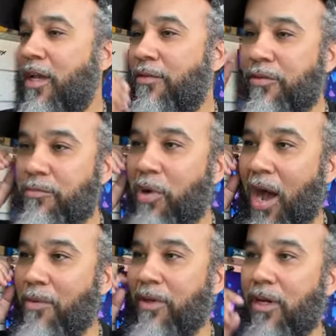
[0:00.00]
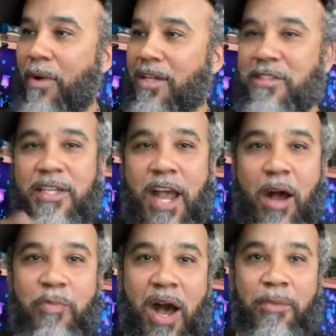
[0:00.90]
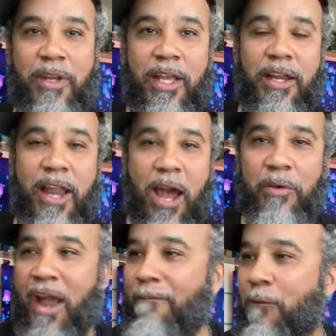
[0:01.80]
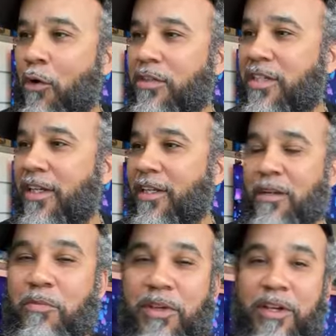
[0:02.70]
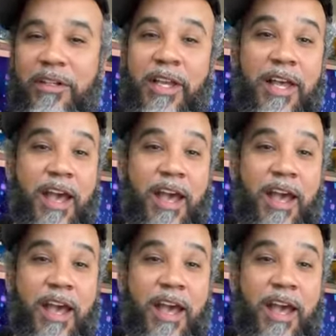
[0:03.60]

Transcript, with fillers: If you popping up, I see y'all popping in and out. We got 14 building.